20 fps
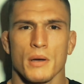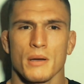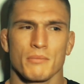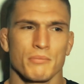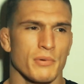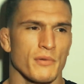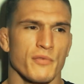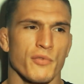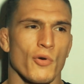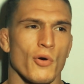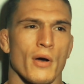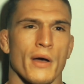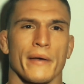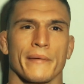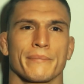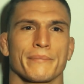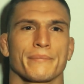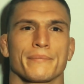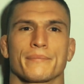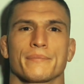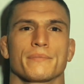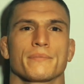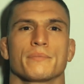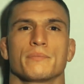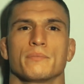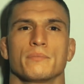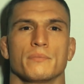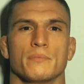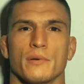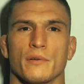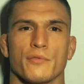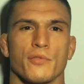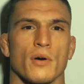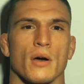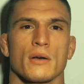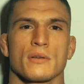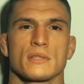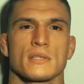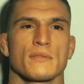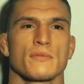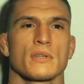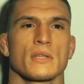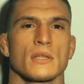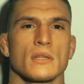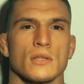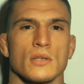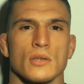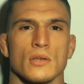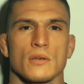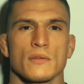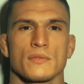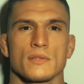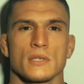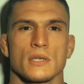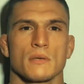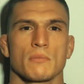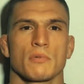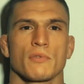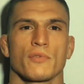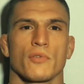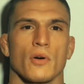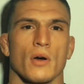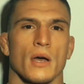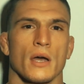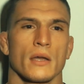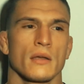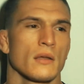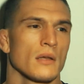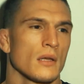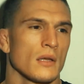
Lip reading: before I was even in the UFC, before I